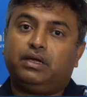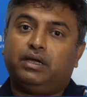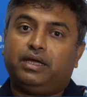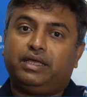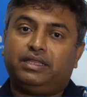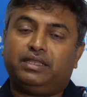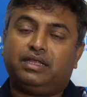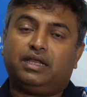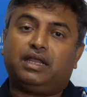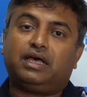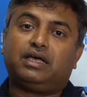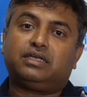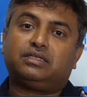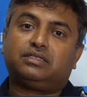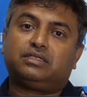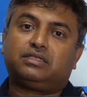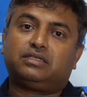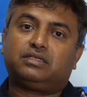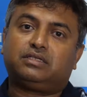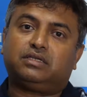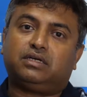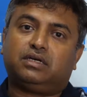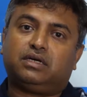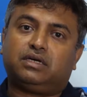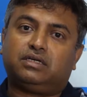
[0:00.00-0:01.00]
in the
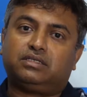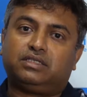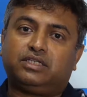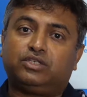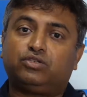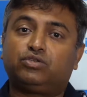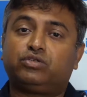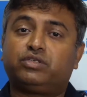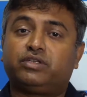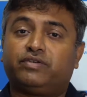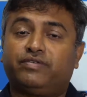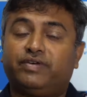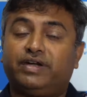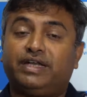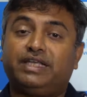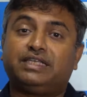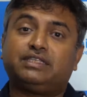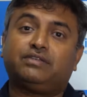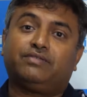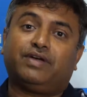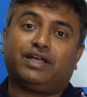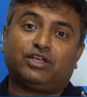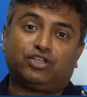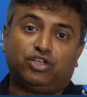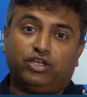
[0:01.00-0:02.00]
last 6 to 7 days,
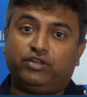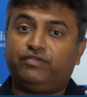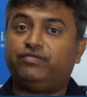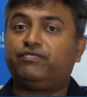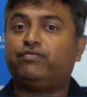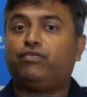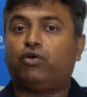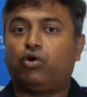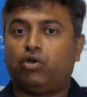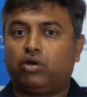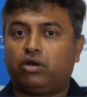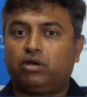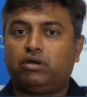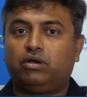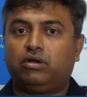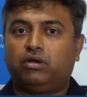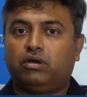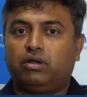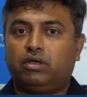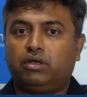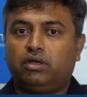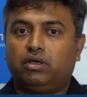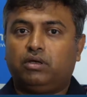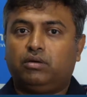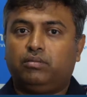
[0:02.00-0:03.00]
have actually fallen